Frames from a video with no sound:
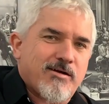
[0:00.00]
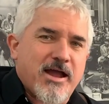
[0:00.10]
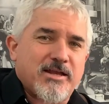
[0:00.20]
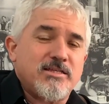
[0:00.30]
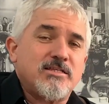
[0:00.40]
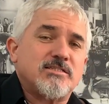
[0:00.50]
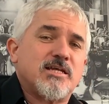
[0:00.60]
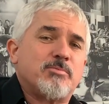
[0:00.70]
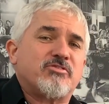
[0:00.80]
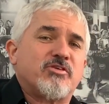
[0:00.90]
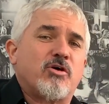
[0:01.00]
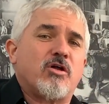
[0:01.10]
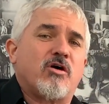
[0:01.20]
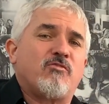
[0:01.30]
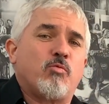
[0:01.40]
In this episode
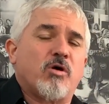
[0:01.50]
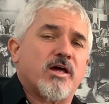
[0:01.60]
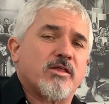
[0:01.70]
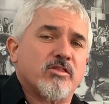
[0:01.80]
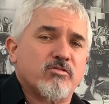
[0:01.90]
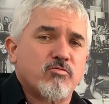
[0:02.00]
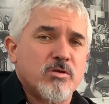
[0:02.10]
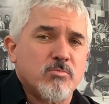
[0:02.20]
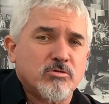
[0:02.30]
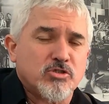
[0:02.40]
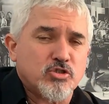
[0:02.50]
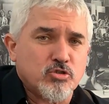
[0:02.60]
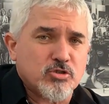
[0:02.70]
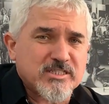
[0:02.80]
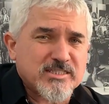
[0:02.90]
of What Are the Three Most
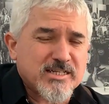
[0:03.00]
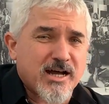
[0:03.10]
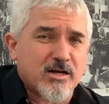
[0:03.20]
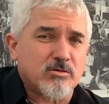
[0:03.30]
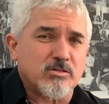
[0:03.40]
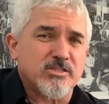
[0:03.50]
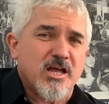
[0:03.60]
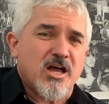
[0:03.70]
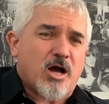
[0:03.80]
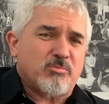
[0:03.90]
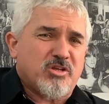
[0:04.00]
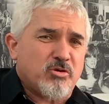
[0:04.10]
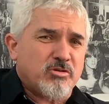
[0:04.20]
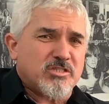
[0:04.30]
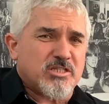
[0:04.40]
Used Guitar Chords, I'm
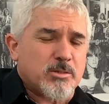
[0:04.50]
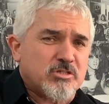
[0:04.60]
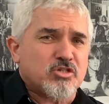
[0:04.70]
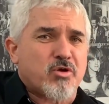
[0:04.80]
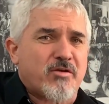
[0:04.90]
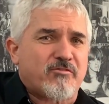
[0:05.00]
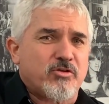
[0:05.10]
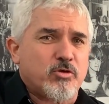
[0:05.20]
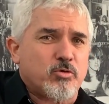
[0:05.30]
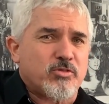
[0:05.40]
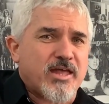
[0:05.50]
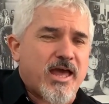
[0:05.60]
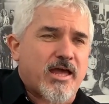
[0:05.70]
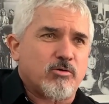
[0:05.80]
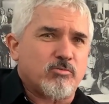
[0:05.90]
going to demonstrate for you
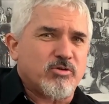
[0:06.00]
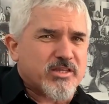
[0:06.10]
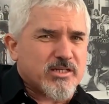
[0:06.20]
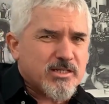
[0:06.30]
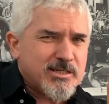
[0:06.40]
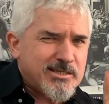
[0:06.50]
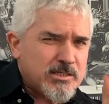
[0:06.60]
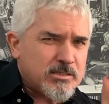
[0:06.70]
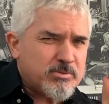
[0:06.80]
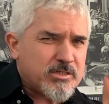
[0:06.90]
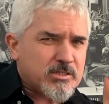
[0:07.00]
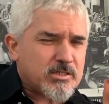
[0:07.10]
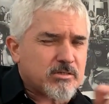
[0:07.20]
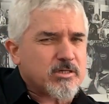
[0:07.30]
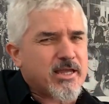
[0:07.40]
that with a little bit of
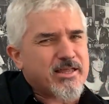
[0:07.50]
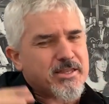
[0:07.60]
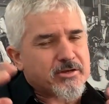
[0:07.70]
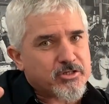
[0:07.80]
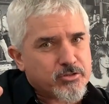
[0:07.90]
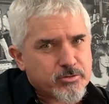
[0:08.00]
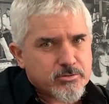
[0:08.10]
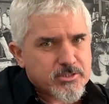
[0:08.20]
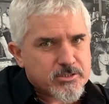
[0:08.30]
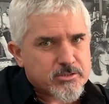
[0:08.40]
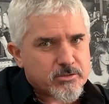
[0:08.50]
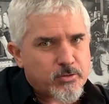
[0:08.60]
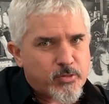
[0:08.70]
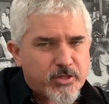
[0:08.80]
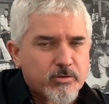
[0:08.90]
theory, now you don't need to know
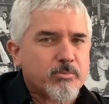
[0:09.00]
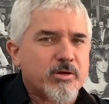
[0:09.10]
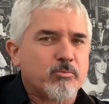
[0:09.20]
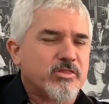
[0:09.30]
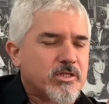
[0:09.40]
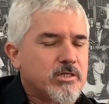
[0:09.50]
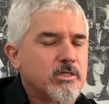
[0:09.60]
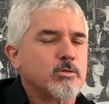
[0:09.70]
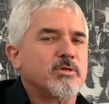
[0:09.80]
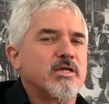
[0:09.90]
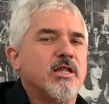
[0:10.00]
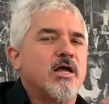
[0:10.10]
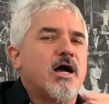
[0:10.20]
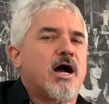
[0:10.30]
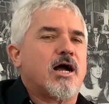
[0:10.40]
theory, but with a little bit,
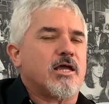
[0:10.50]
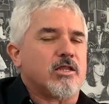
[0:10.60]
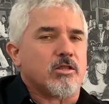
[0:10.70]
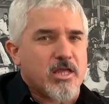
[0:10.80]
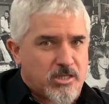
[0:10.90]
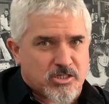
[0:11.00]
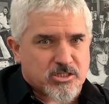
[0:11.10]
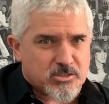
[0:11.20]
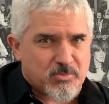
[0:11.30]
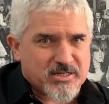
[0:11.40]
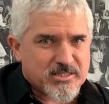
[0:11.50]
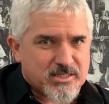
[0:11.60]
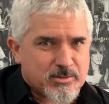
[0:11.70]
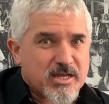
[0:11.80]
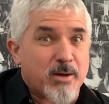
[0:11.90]
it just makes it
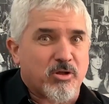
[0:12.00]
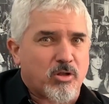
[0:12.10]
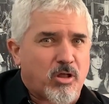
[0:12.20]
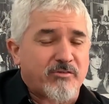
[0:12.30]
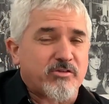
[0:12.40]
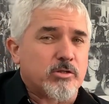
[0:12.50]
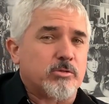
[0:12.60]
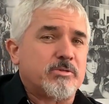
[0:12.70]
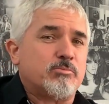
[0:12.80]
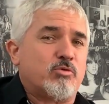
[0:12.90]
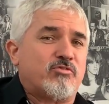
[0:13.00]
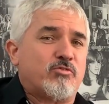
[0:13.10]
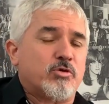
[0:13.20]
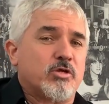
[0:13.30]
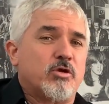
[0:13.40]
come alive a little bit more
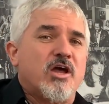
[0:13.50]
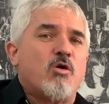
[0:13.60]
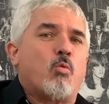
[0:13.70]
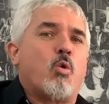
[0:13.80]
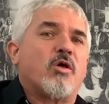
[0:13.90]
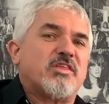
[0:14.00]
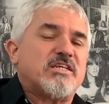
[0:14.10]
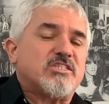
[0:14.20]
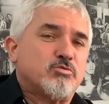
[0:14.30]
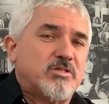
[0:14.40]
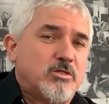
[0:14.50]
for you, what these three